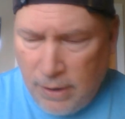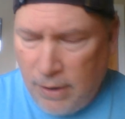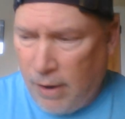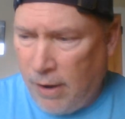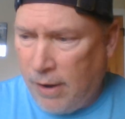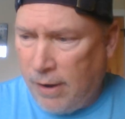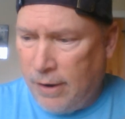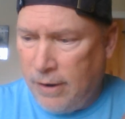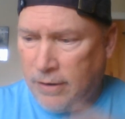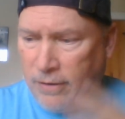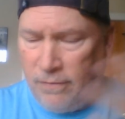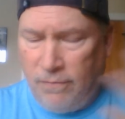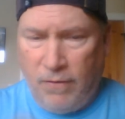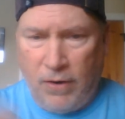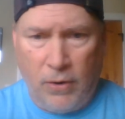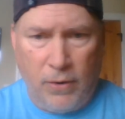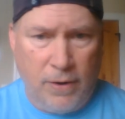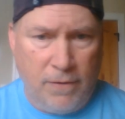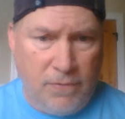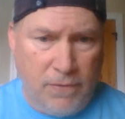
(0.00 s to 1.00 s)
It's
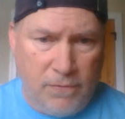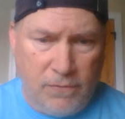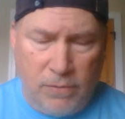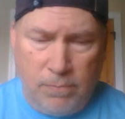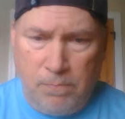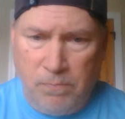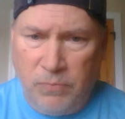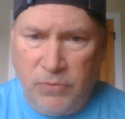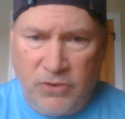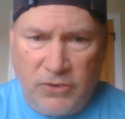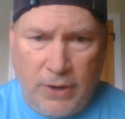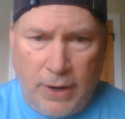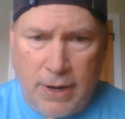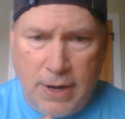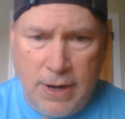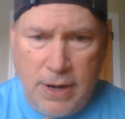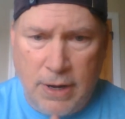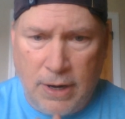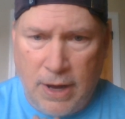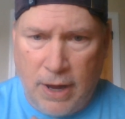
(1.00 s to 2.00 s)
very, if you've
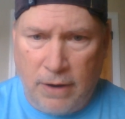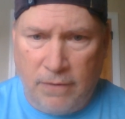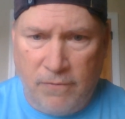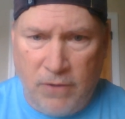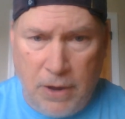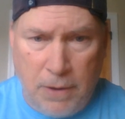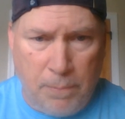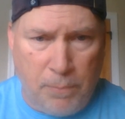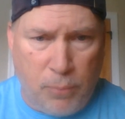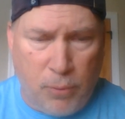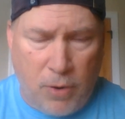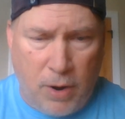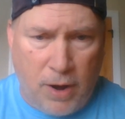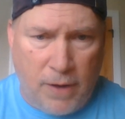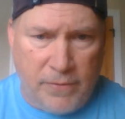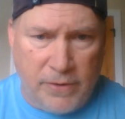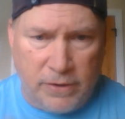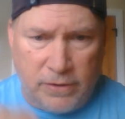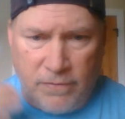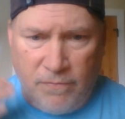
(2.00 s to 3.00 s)
studied any kind of
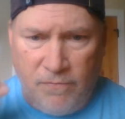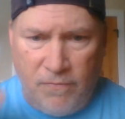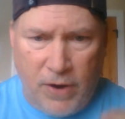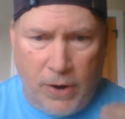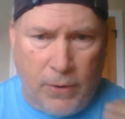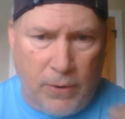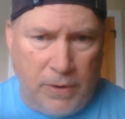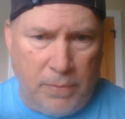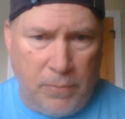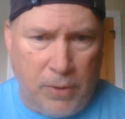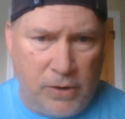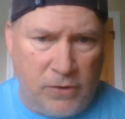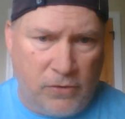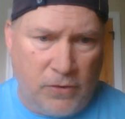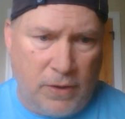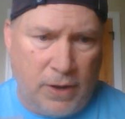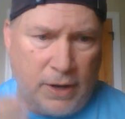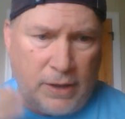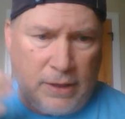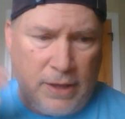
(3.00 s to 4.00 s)
improv, it's very
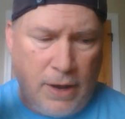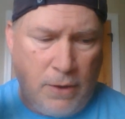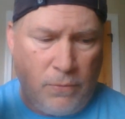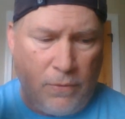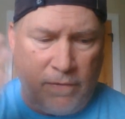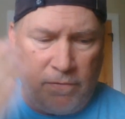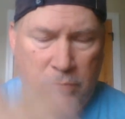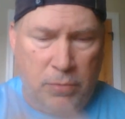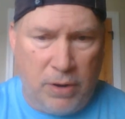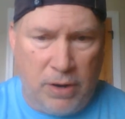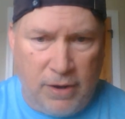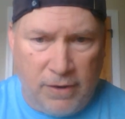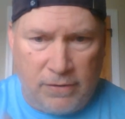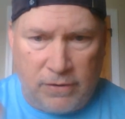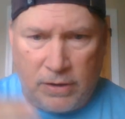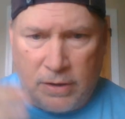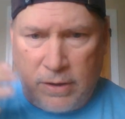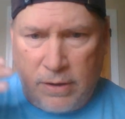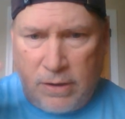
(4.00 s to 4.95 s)
much like that, where everybody is